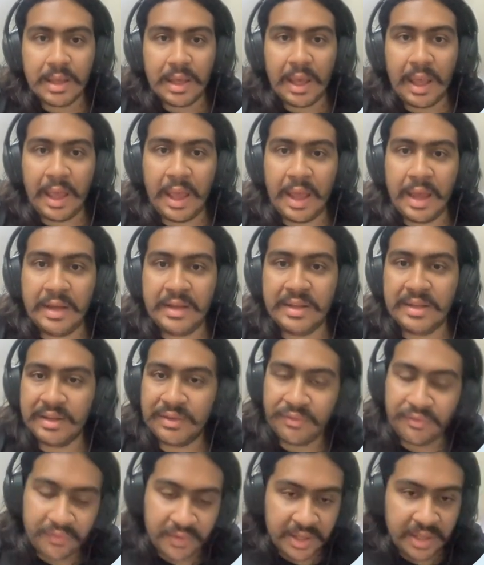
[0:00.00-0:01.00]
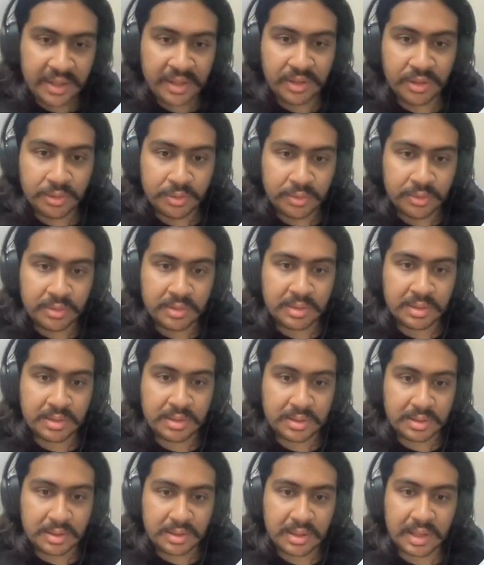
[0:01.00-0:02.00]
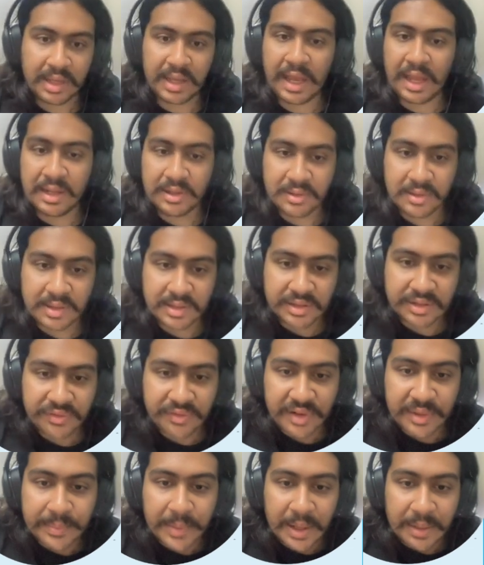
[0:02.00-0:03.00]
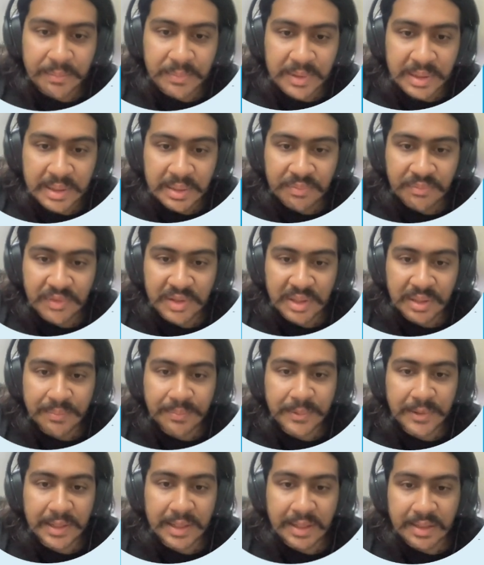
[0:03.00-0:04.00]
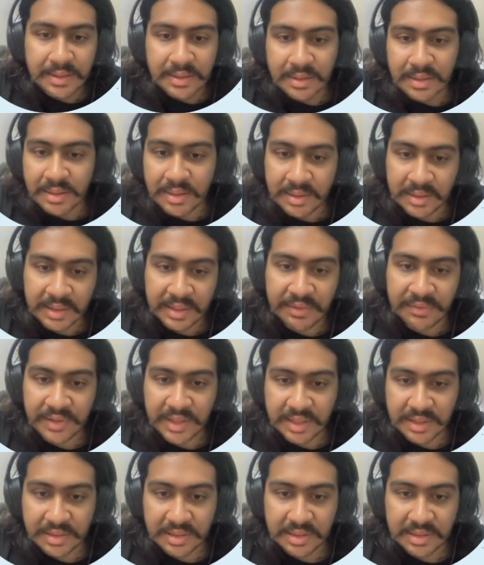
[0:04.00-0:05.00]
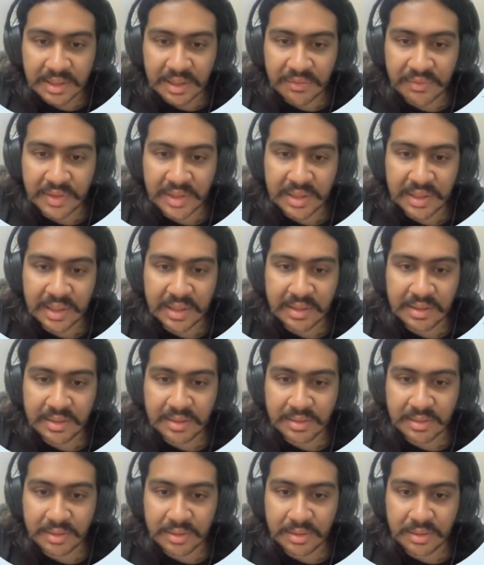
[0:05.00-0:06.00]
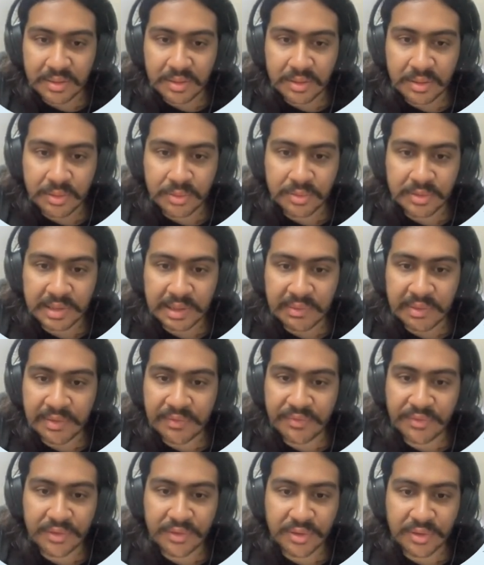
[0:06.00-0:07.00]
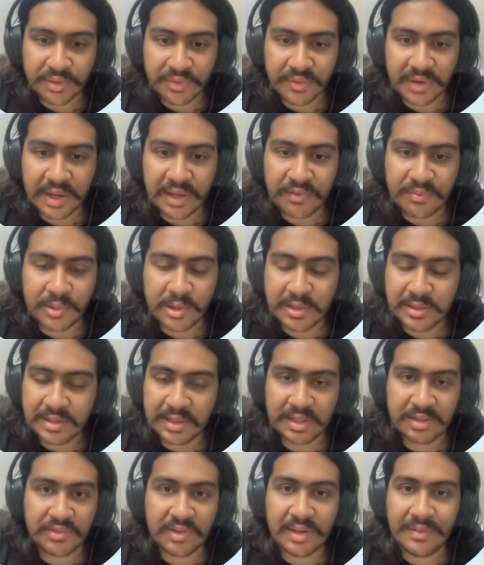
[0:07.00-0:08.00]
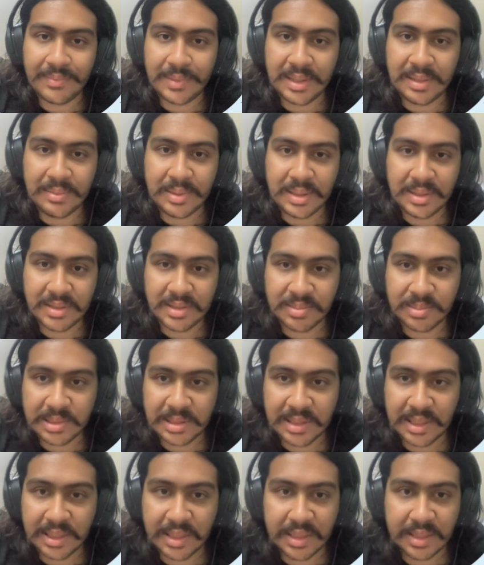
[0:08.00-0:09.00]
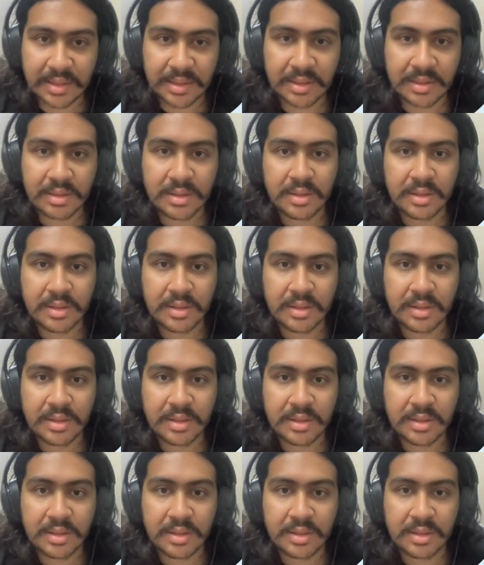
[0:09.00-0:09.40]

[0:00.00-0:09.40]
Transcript: And if we use the calculation from RPM, we obtain a deviation and we get 2745.65 millimeters per second.